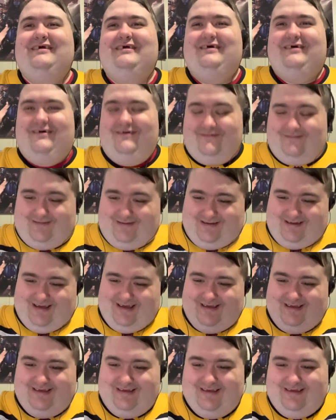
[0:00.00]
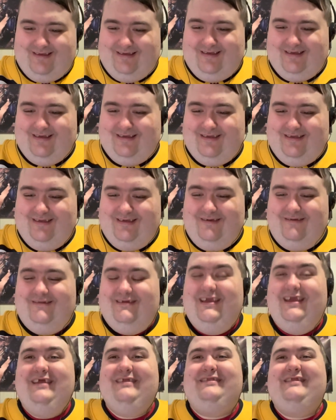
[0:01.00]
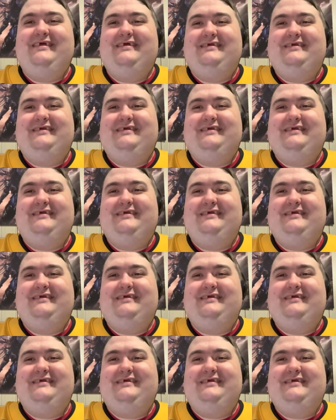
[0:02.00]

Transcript: Okay. You need to